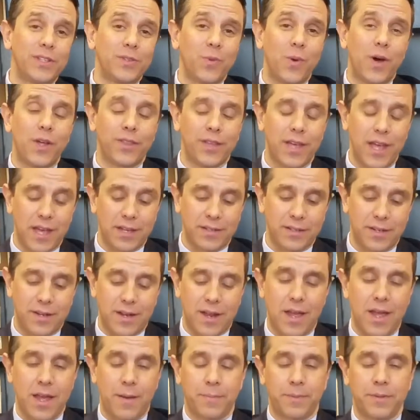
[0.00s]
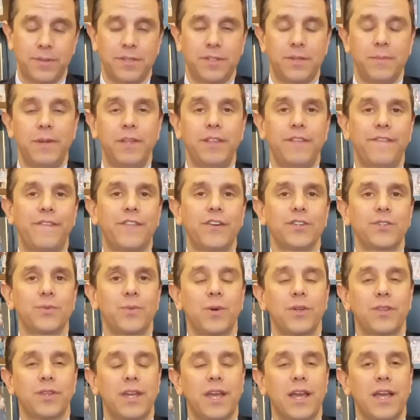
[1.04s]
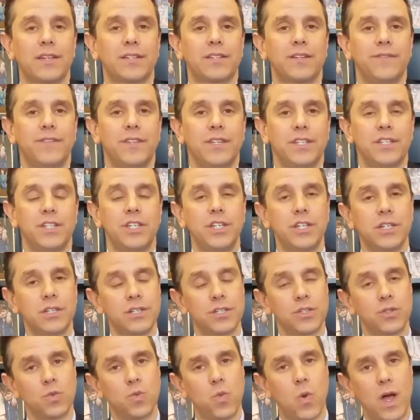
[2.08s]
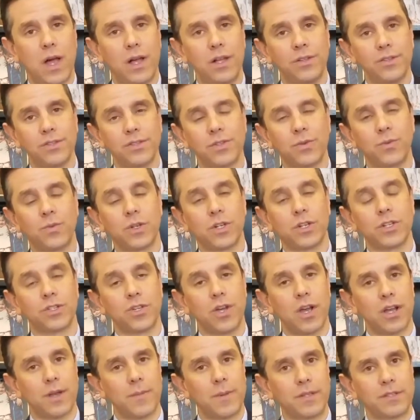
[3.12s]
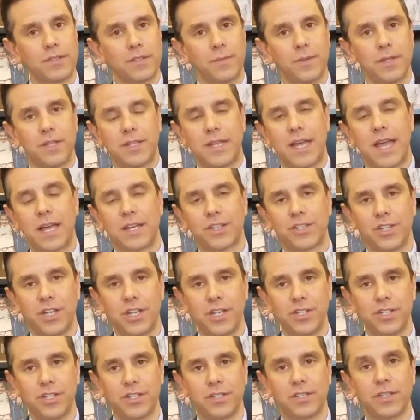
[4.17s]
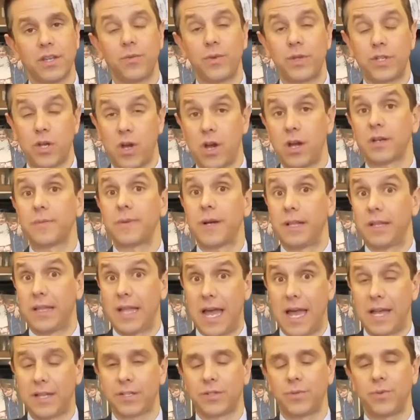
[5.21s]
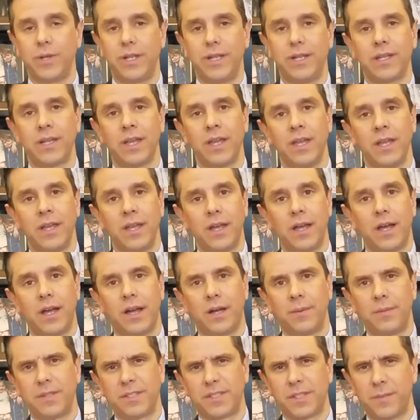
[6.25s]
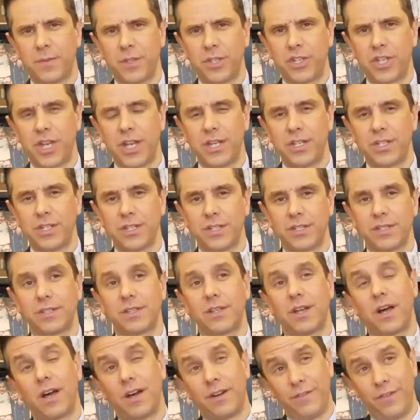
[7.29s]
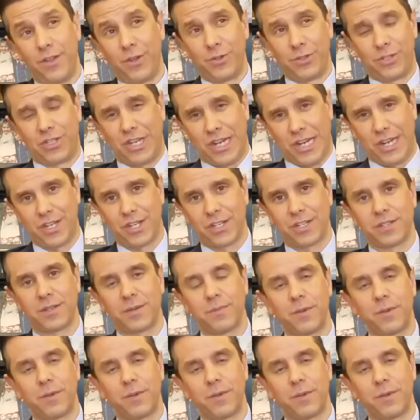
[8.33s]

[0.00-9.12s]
Wealthcast, and that happens to be the first Wealthcast of this year as well. So we're going to talk about some of the tax changes that we talked about last week, and some of the changes of those changes.